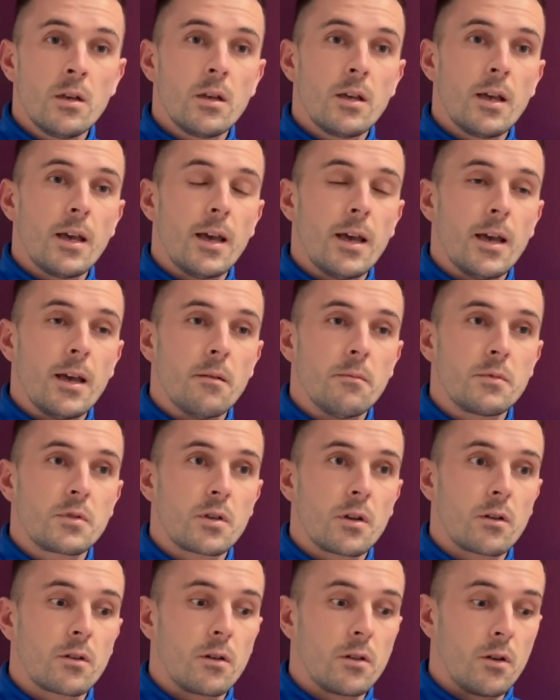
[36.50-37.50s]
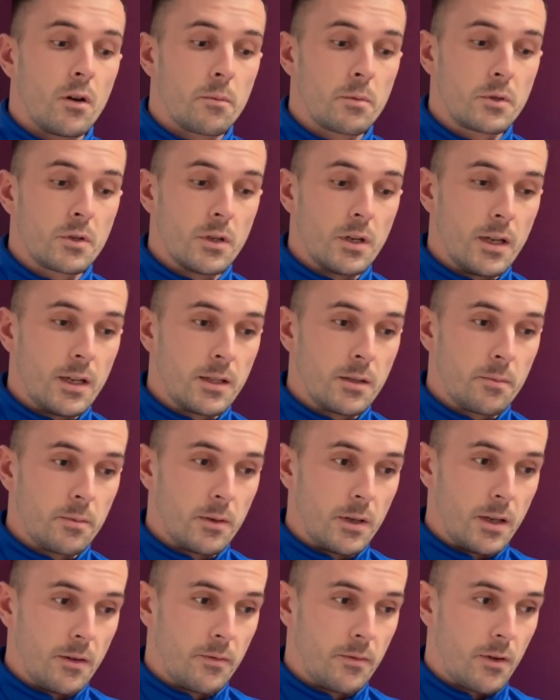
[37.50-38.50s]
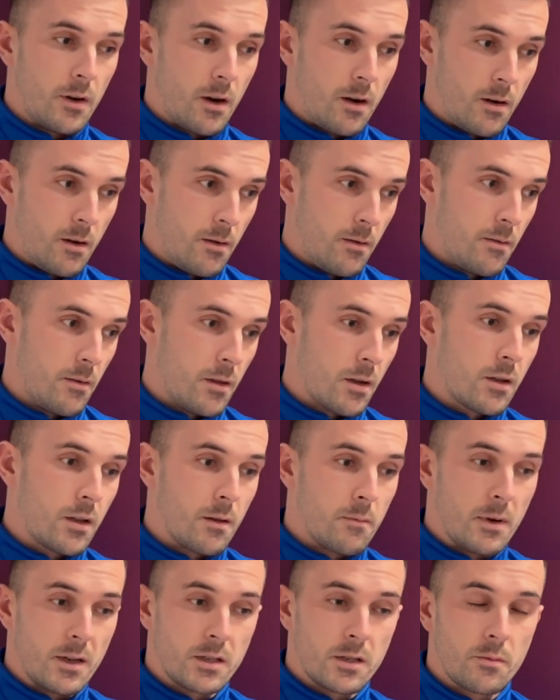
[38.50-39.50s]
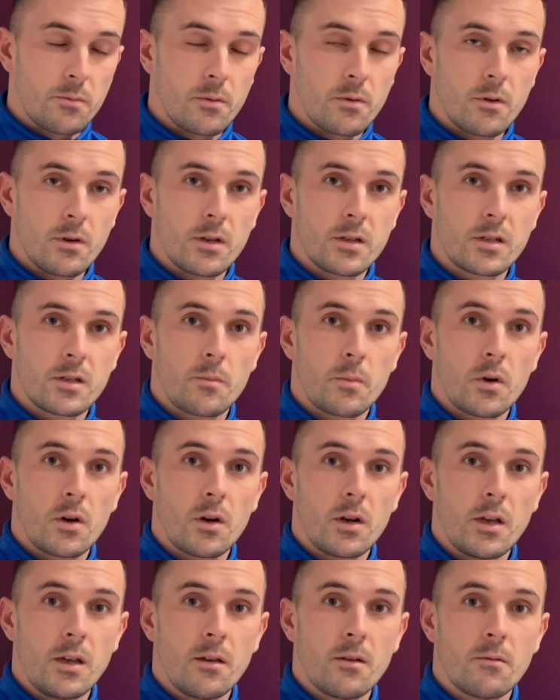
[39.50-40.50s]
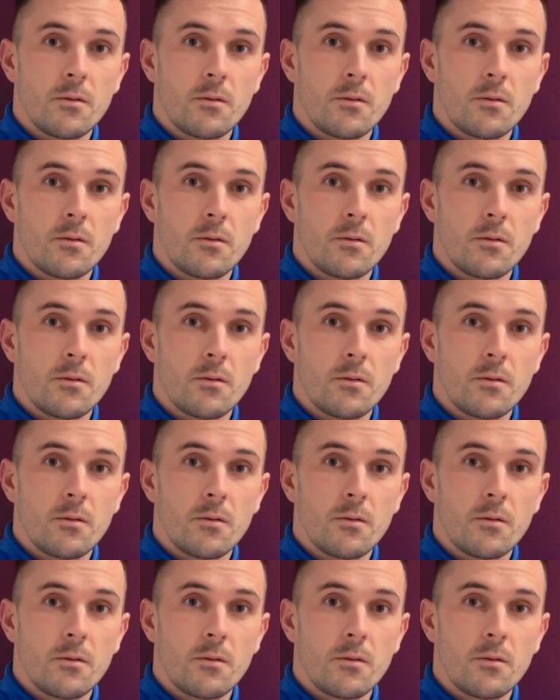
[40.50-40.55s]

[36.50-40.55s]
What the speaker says: So I got the opportunity to play for the club I supported as a boy,